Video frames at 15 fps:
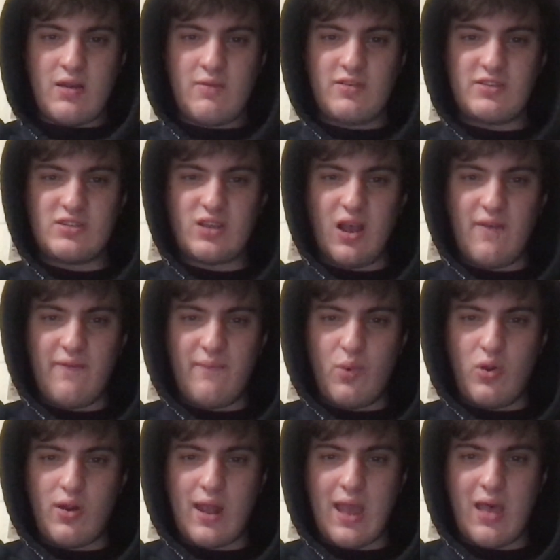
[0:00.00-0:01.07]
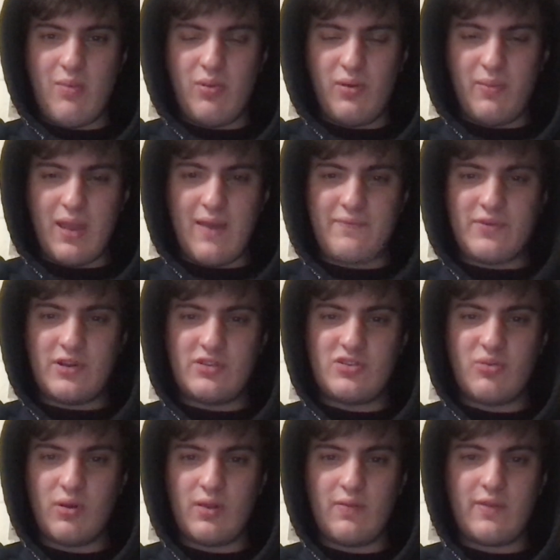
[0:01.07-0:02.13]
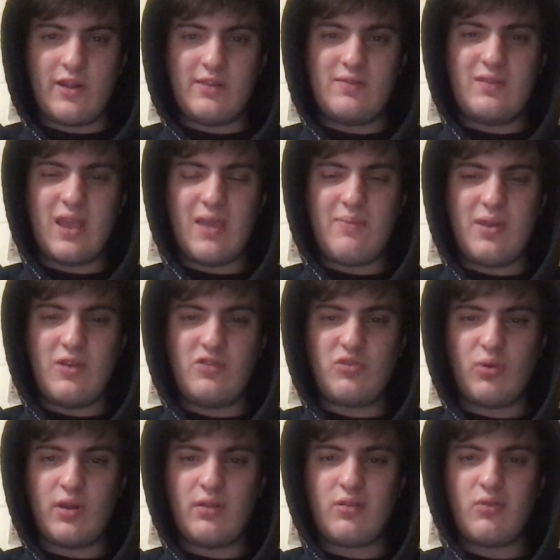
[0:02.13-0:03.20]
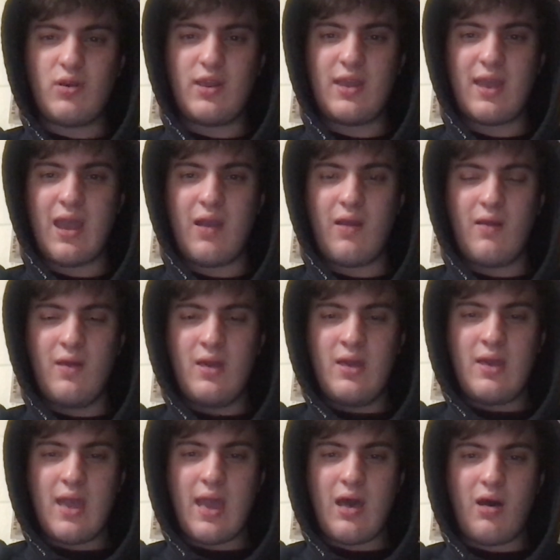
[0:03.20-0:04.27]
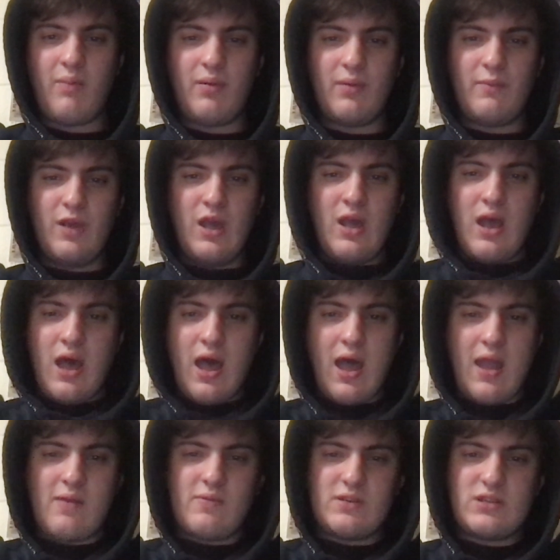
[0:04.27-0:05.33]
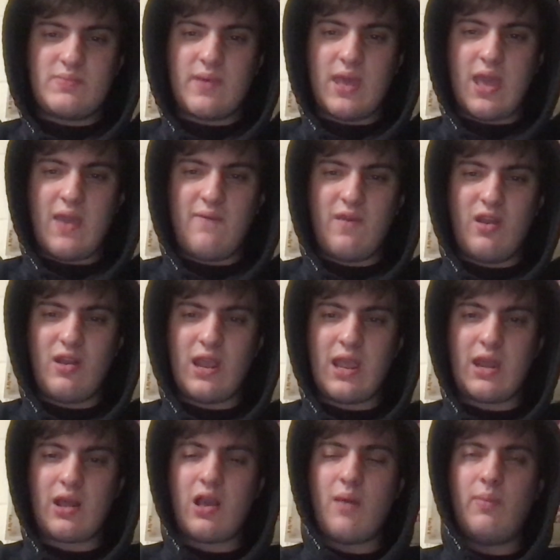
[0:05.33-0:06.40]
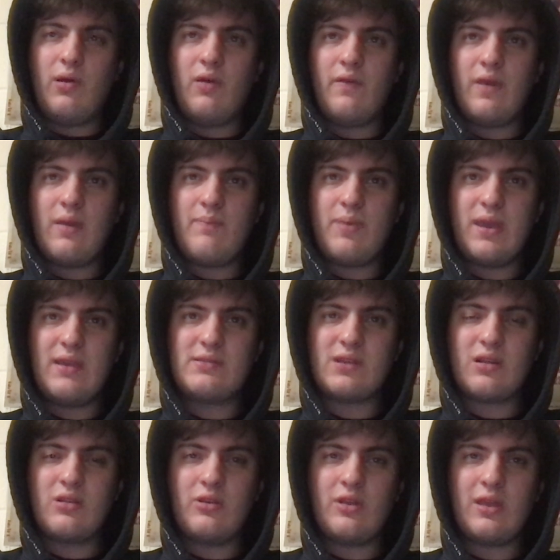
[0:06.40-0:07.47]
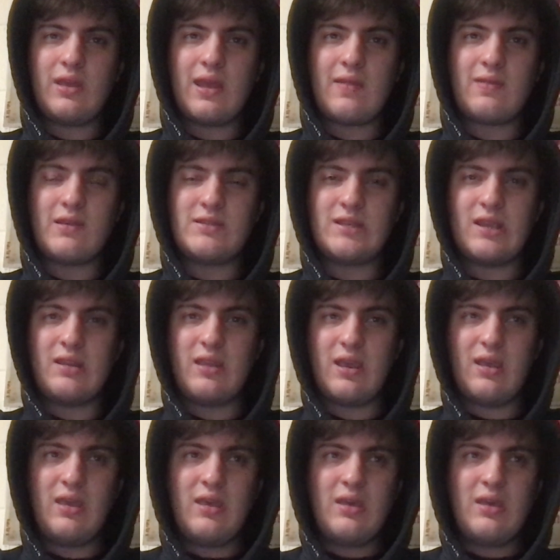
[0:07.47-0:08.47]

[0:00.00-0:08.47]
sophomore album after their debut 2020 album, High Risk Behavior, and a couple of EPs, including Get This In Ya.